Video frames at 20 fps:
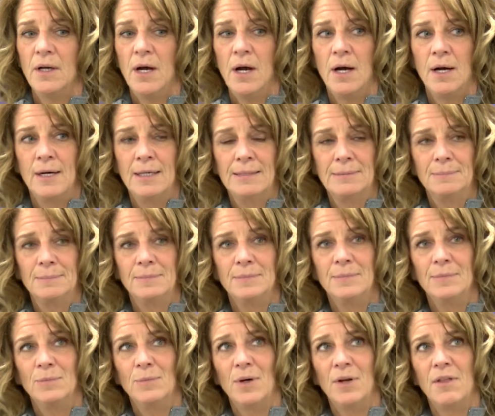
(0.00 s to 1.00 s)

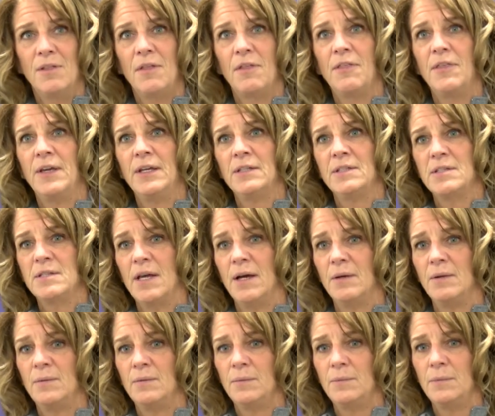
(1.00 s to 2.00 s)
One of the things
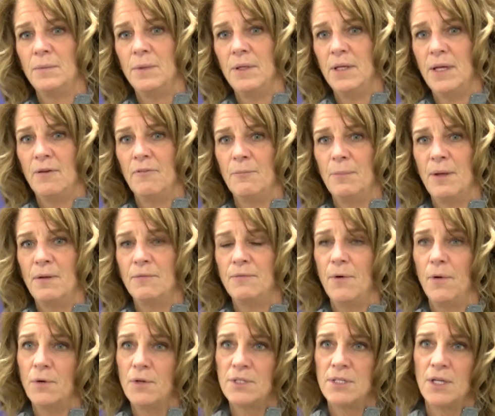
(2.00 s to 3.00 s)
that we have been
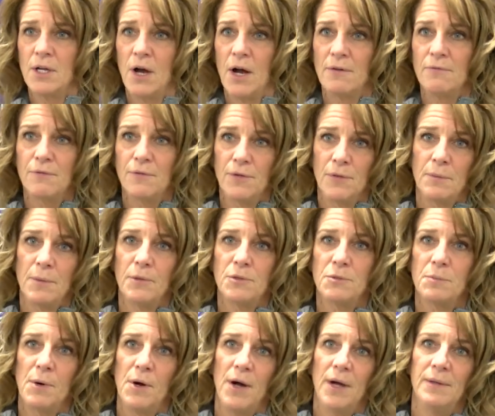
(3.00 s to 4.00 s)
focusing on for the
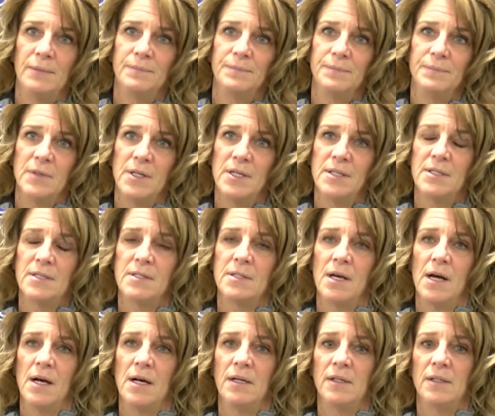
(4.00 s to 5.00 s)
most part is
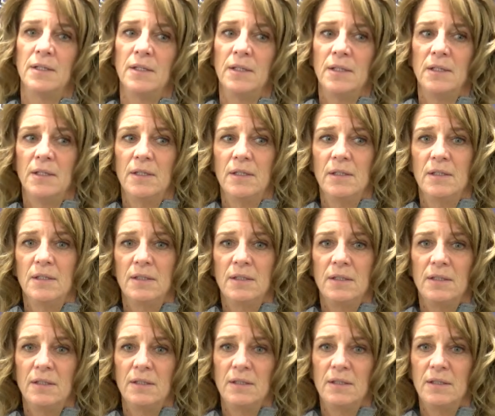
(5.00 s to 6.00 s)
the
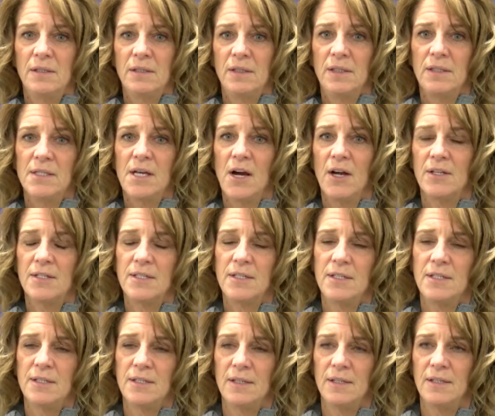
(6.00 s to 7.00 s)
entire
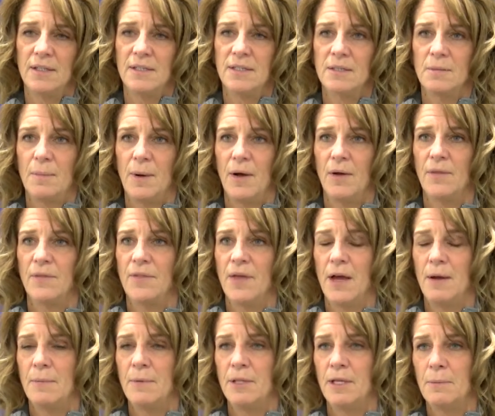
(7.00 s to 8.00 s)
season is about
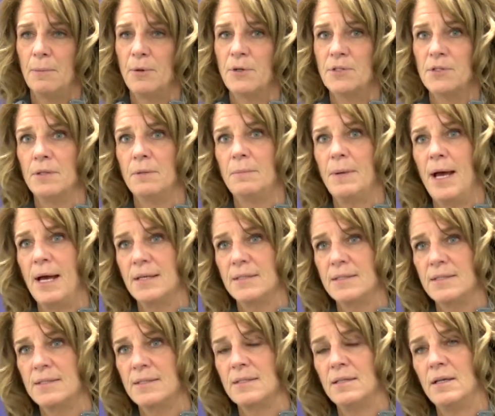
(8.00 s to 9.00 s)
them and their personal
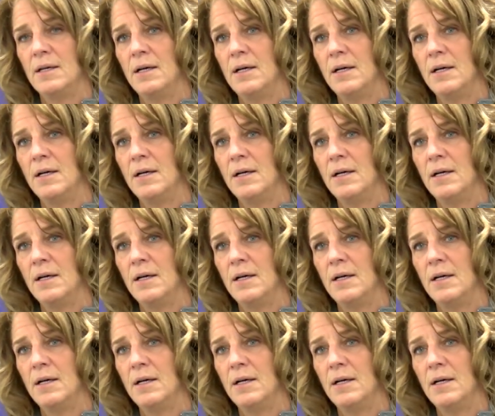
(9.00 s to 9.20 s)
bests.